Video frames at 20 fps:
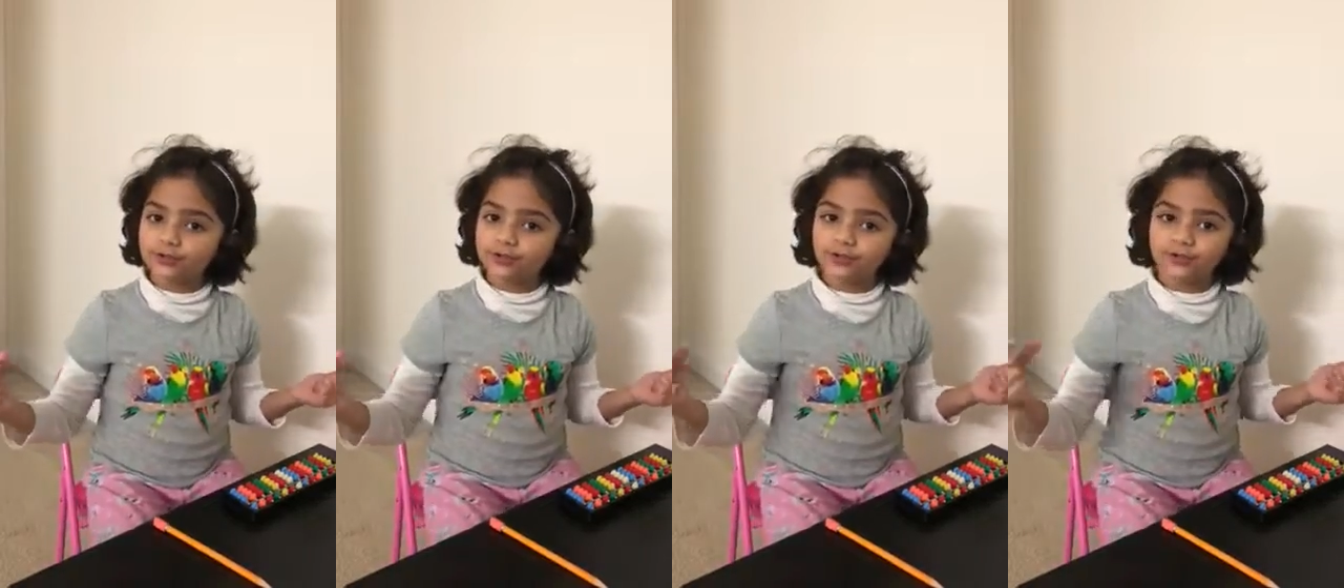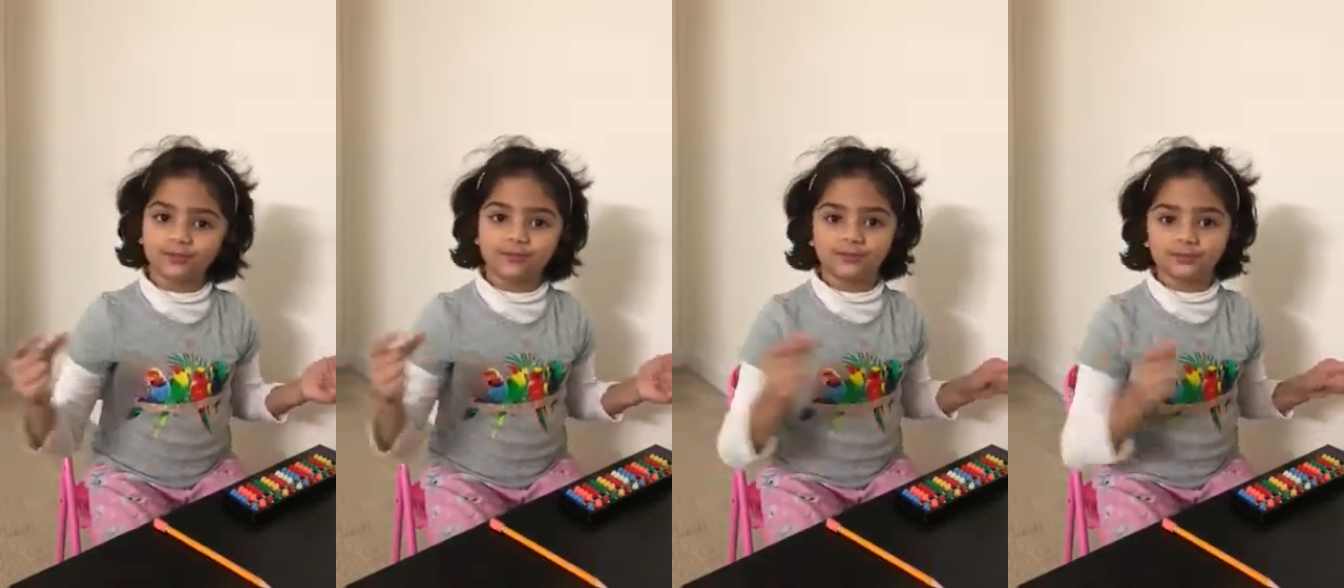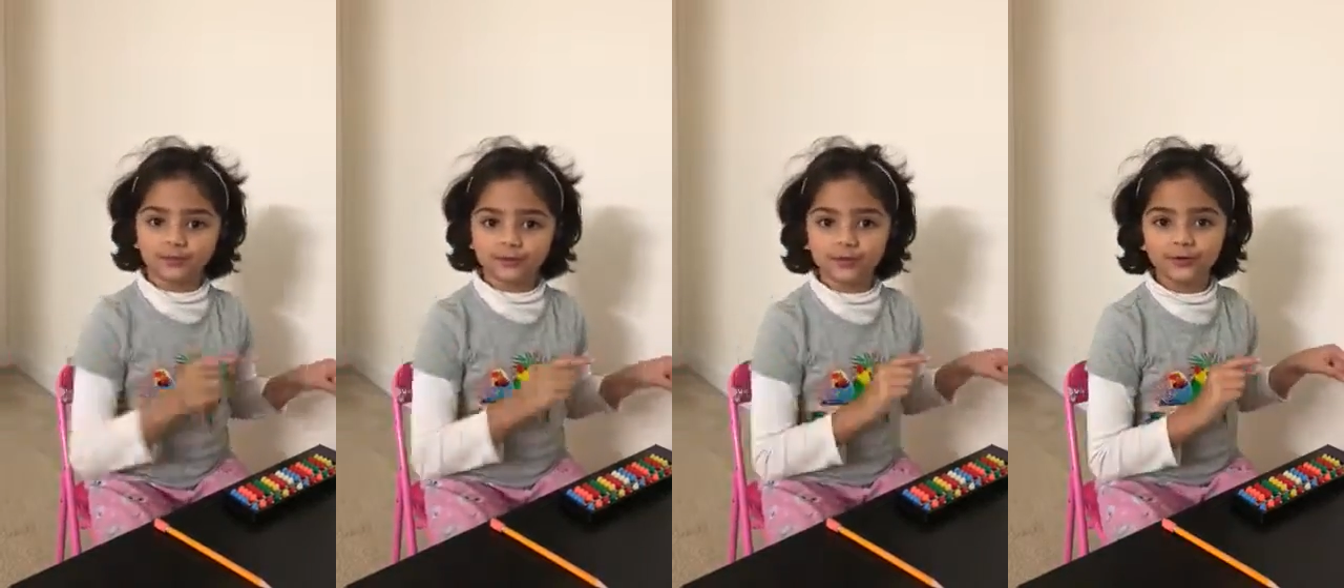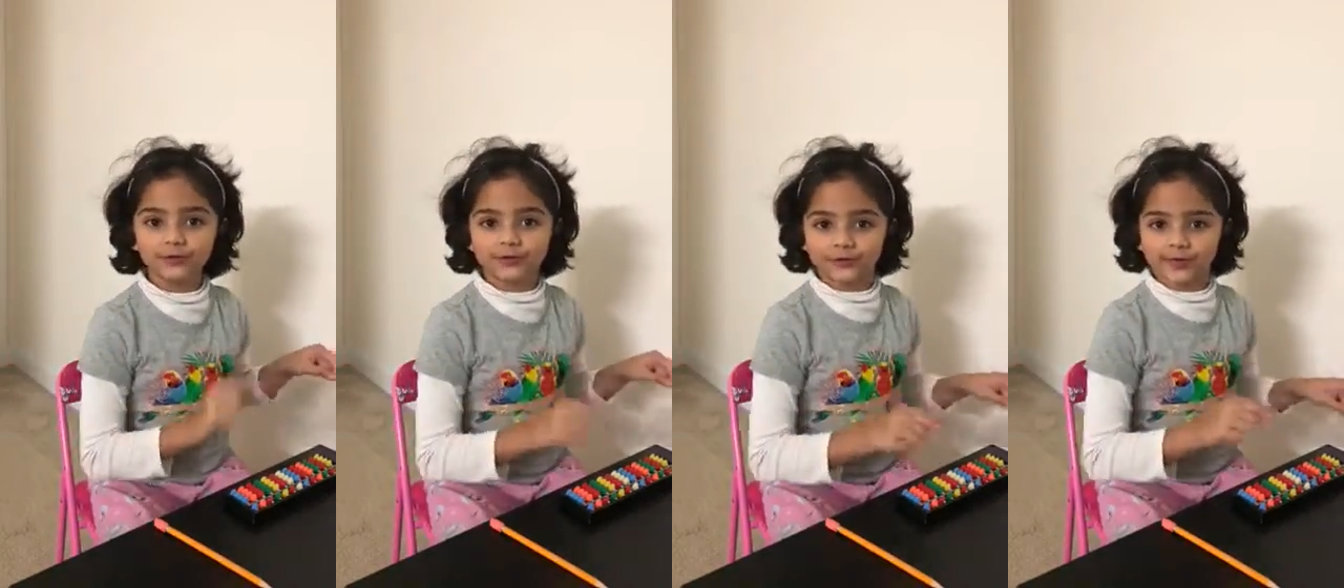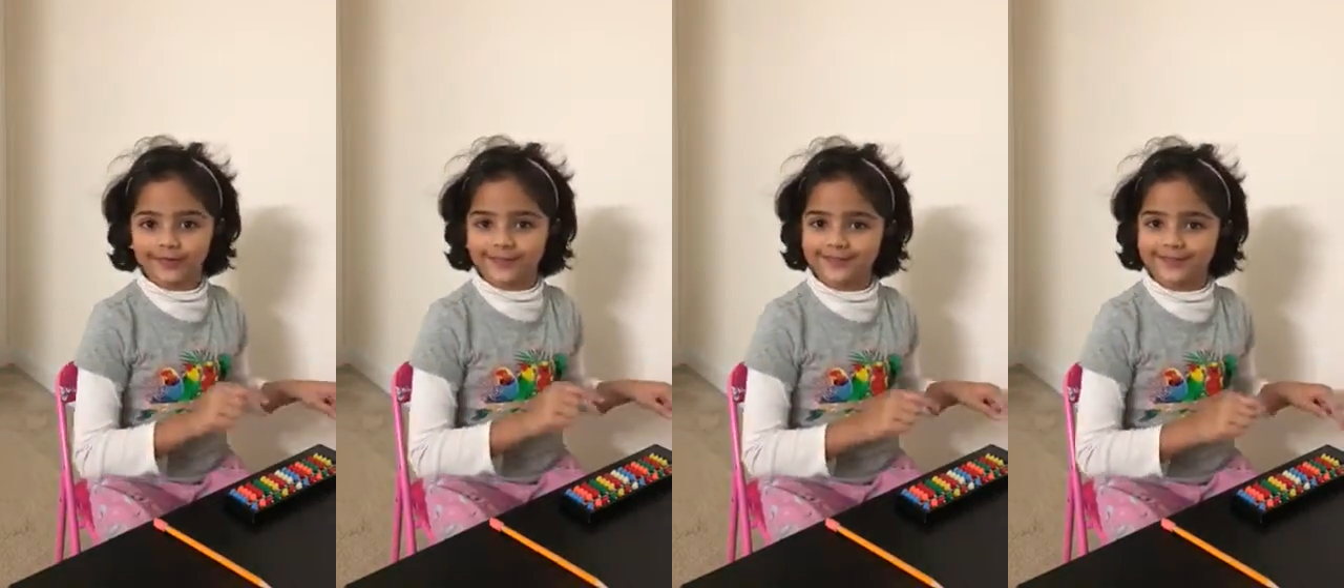to
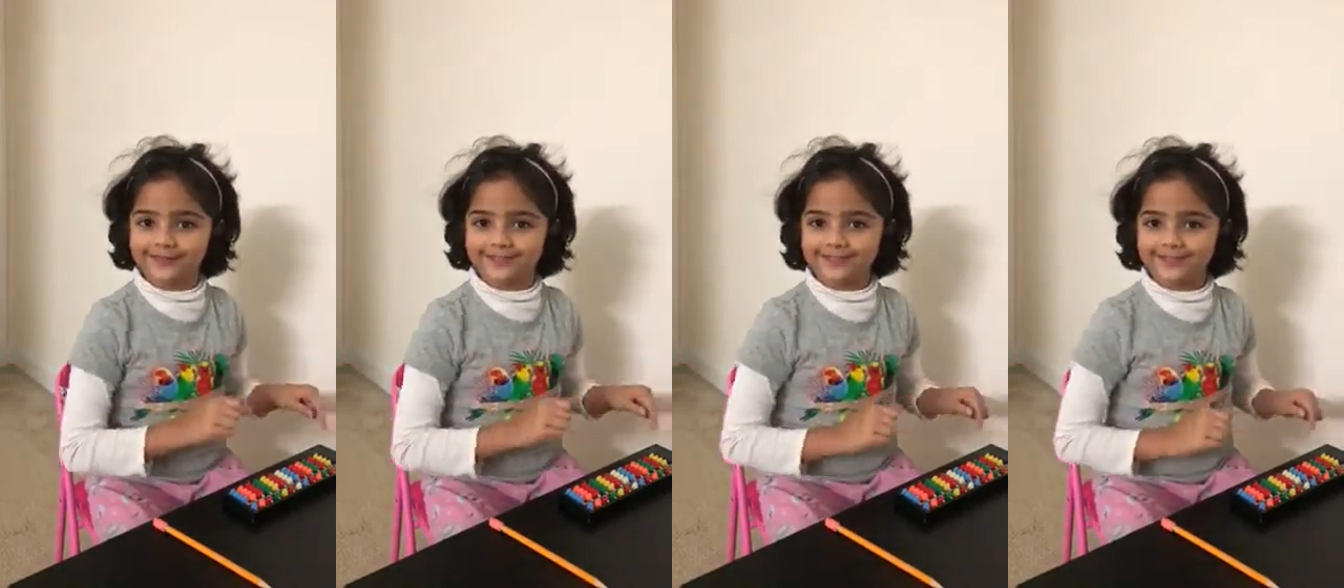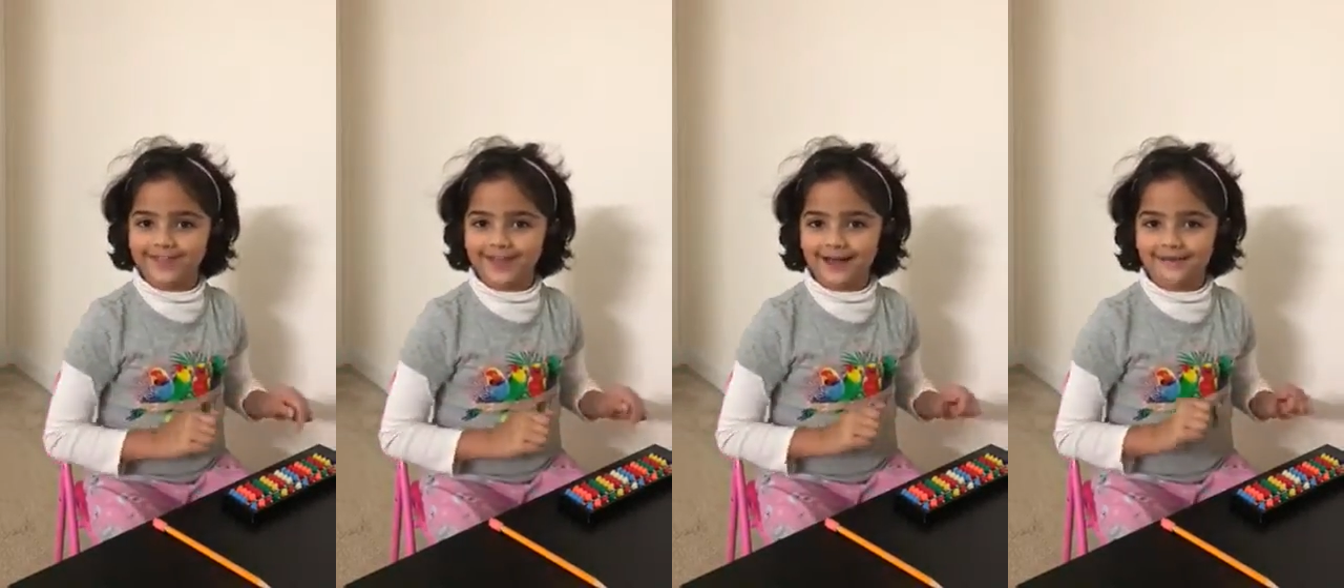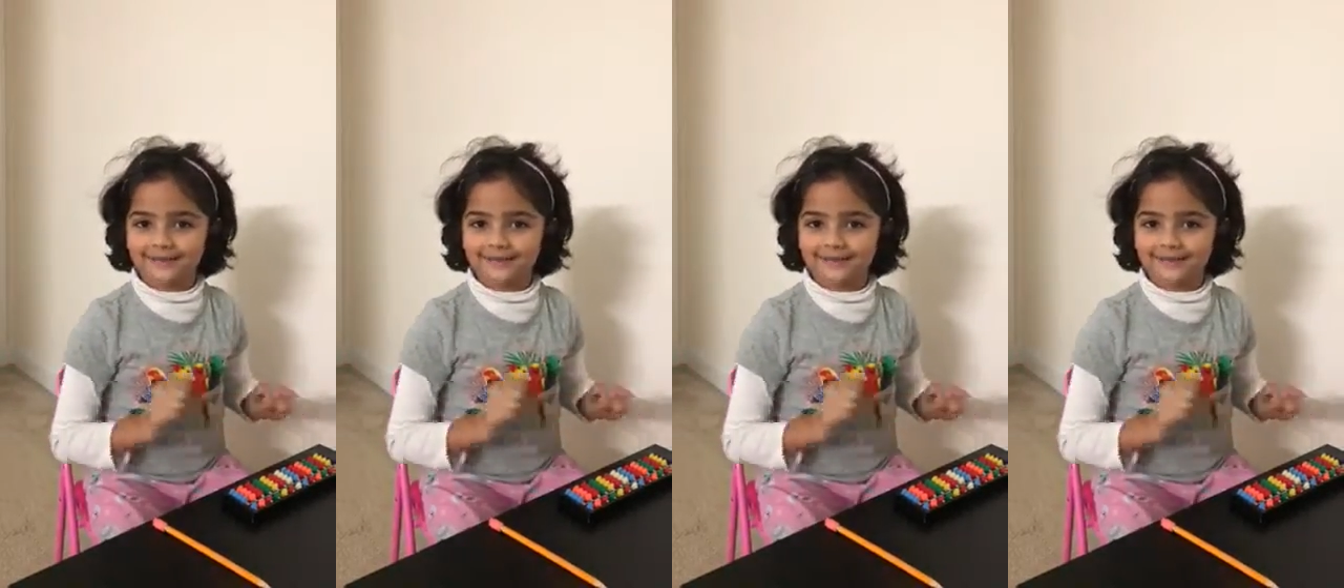move this.